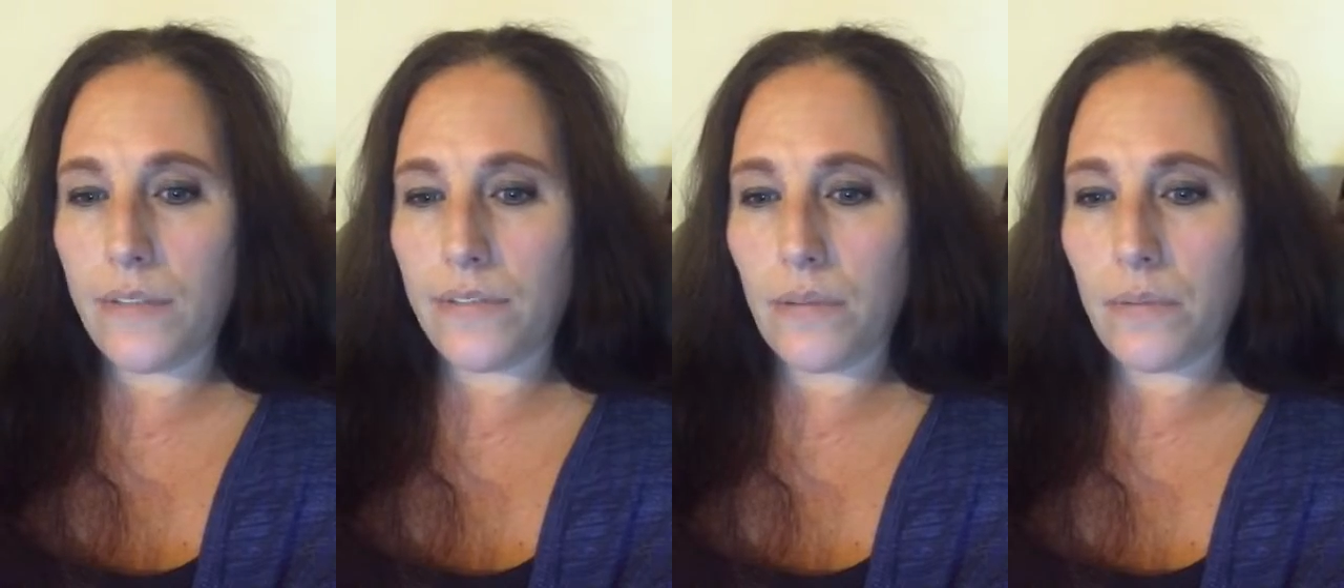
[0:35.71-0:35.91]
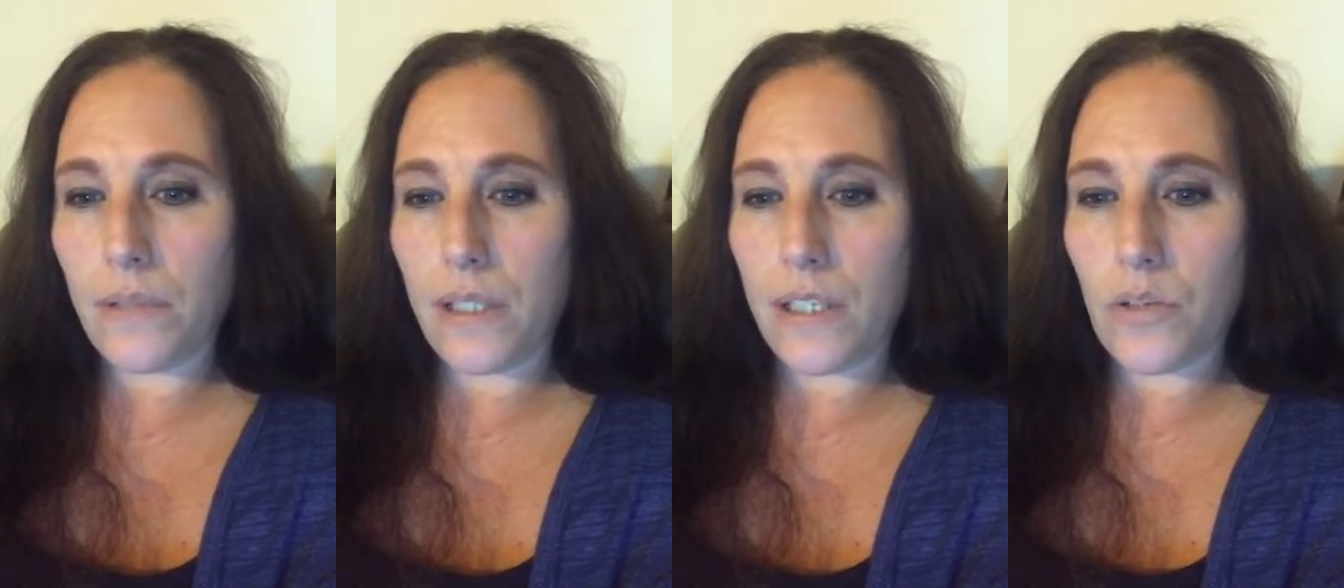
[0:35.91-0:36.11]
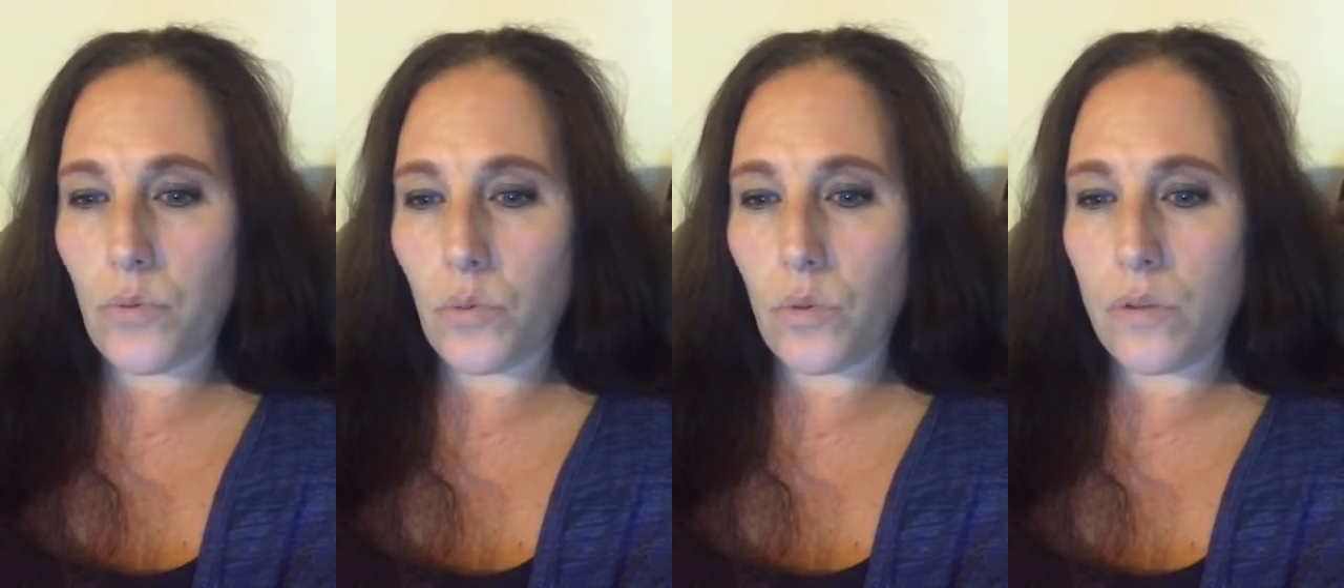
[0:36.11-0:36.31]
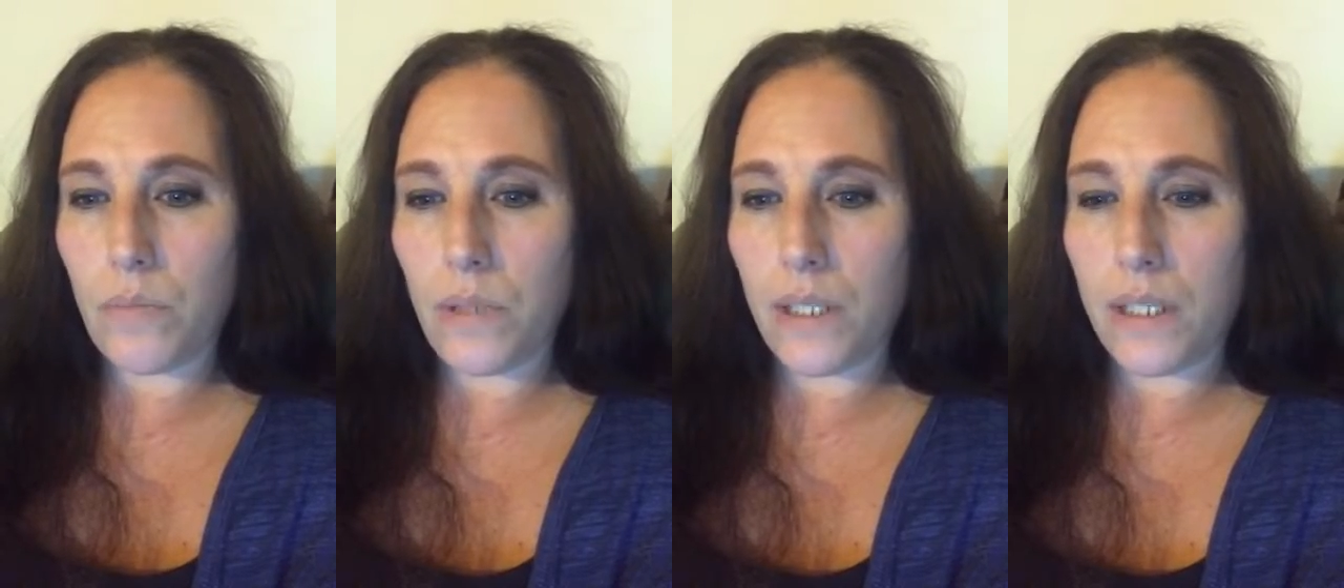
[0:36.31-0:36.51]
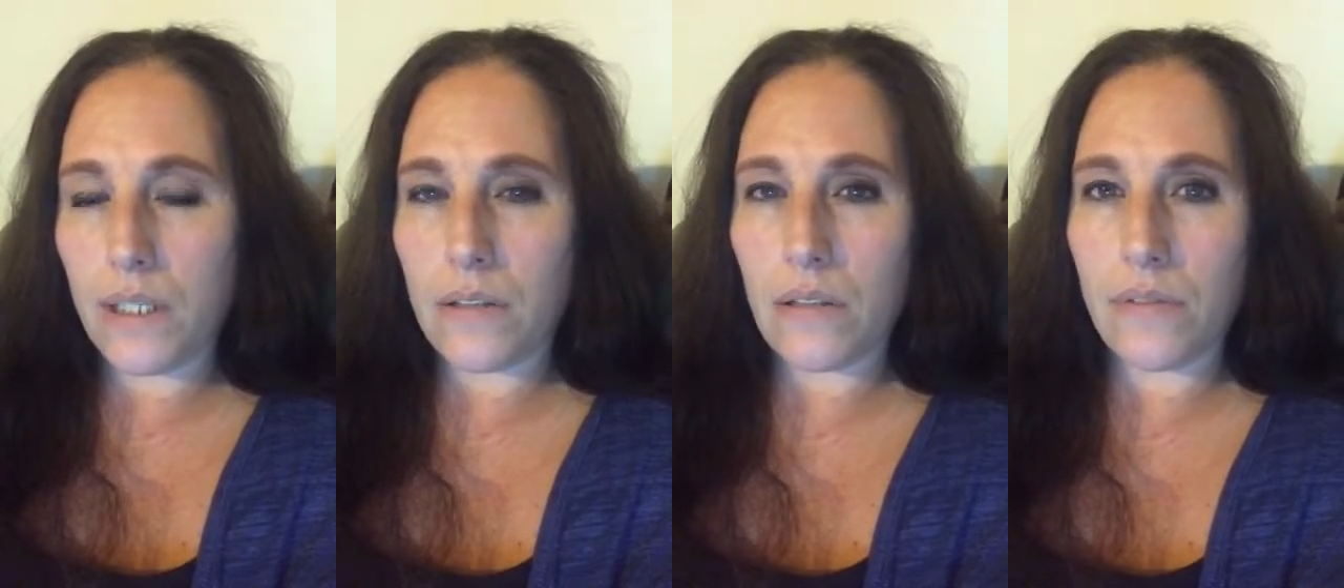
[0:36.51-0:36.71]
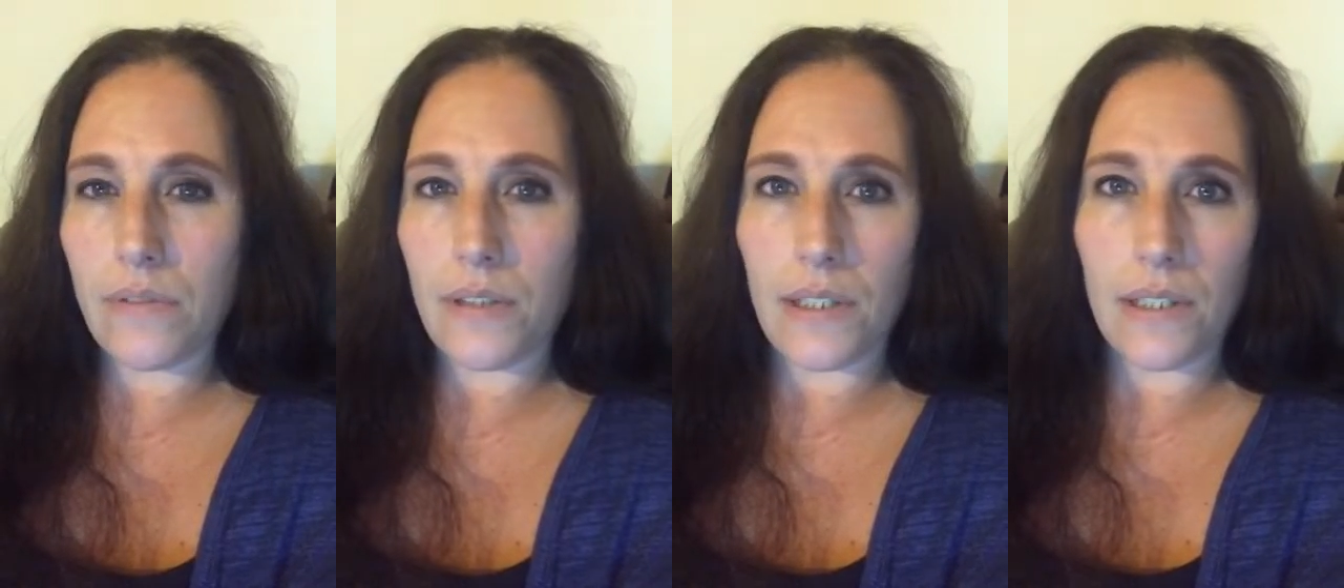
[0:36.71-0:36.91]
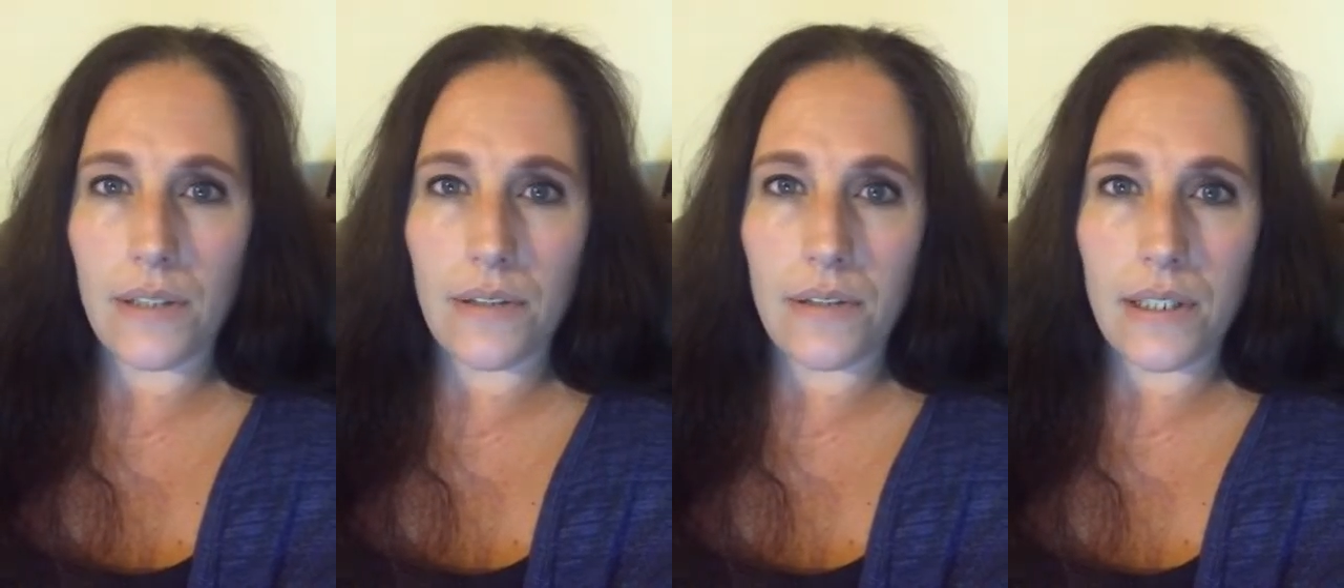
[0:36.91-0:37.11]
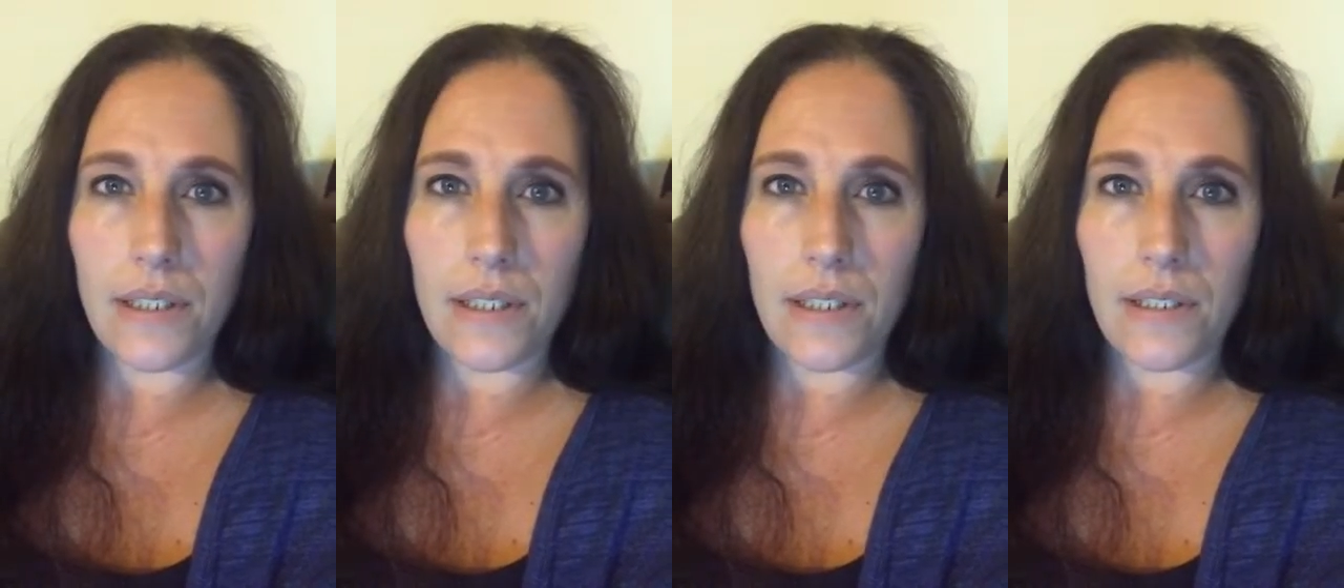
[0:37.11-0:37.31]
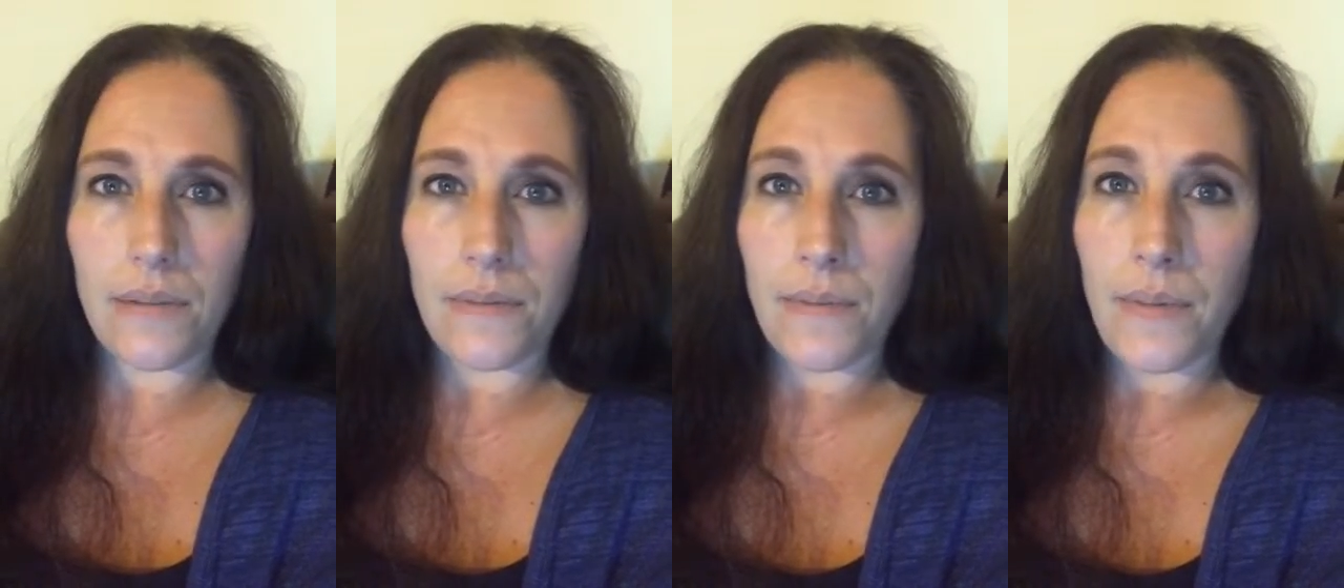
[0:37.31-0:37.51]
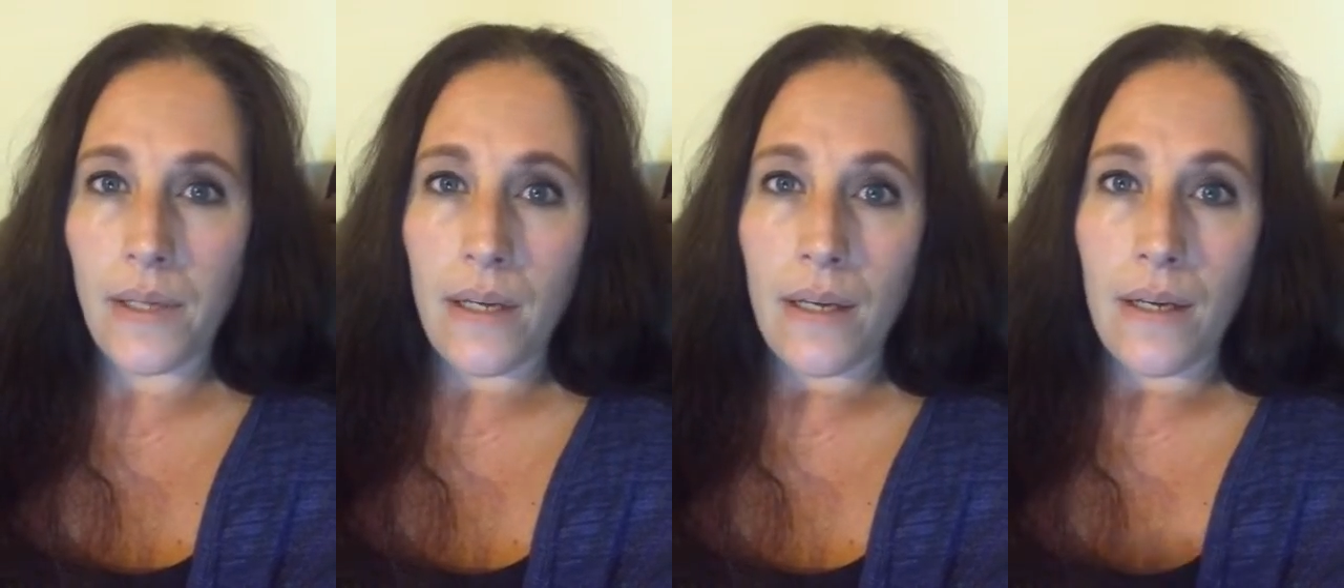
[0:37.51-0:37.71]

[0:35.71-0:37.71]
from this one because of all of the